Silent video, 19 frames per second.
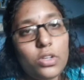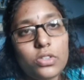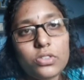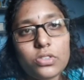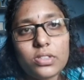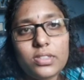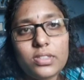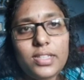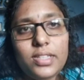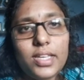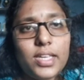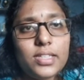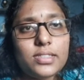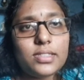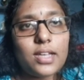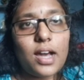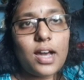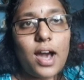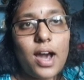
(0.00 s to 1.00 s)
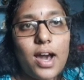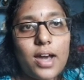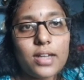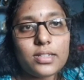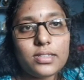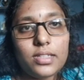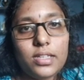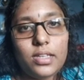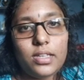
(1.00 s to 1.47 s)
So these
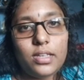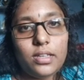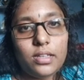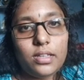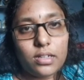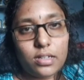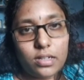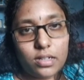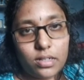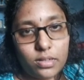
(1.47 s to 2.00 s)
are the